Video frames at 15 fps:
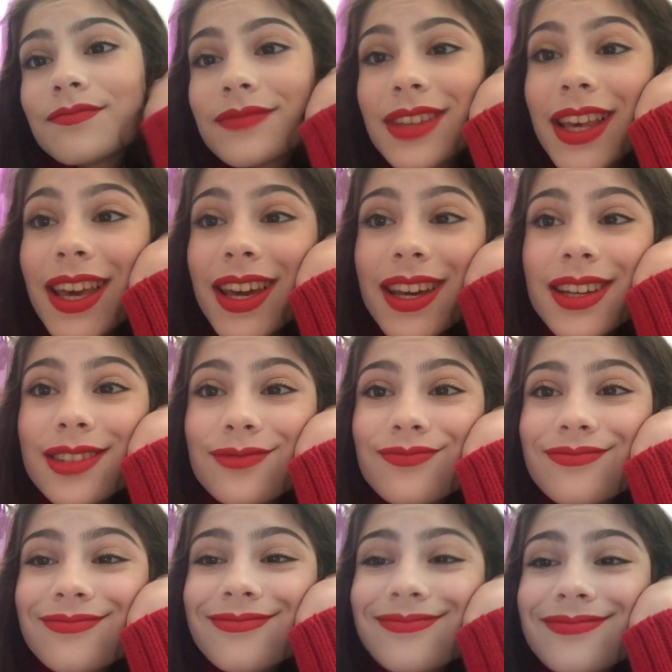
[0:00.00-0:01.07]
yeah,
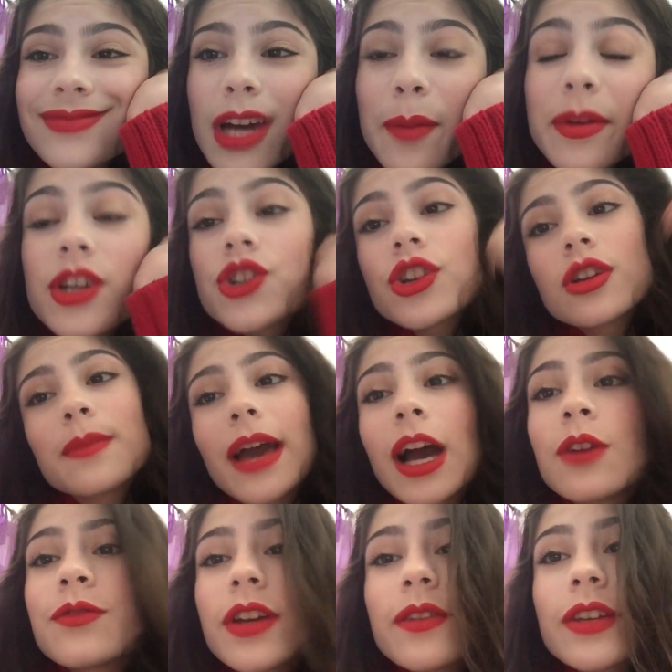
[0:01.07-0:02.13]
I'm gonna show you my
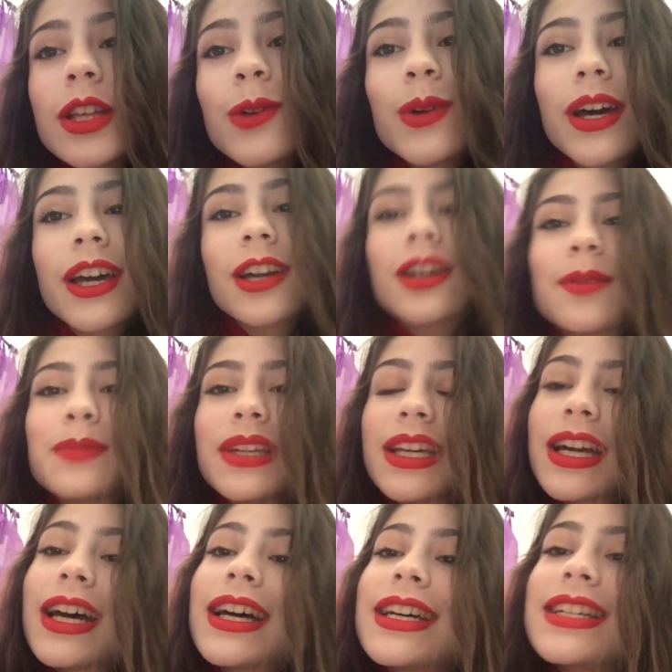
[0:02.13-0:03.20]
outfit really quick
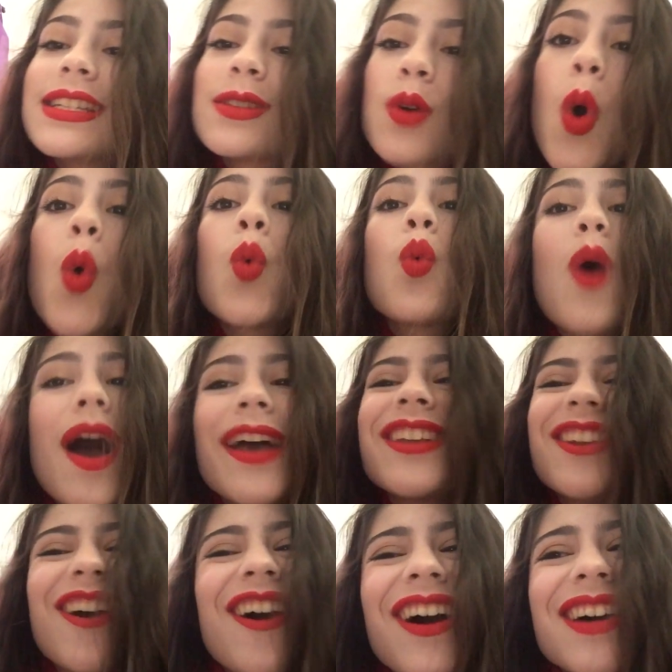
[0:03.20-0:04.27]
because why
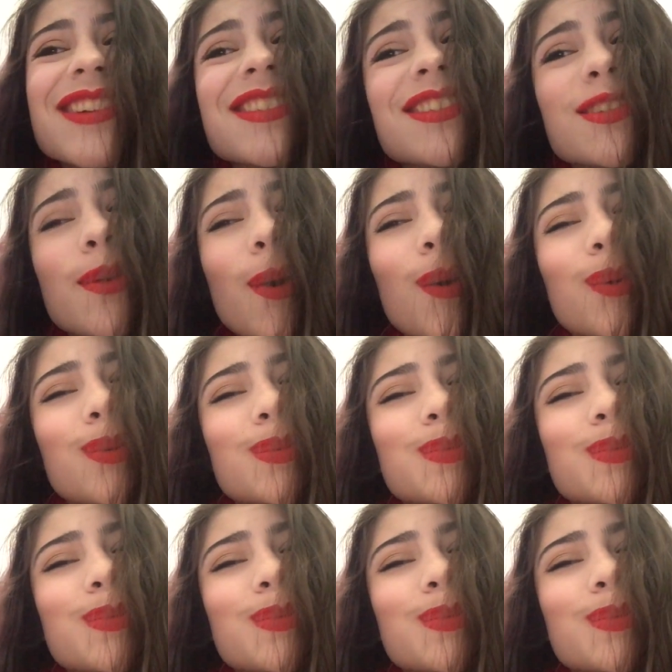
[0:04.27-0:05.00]
not? So,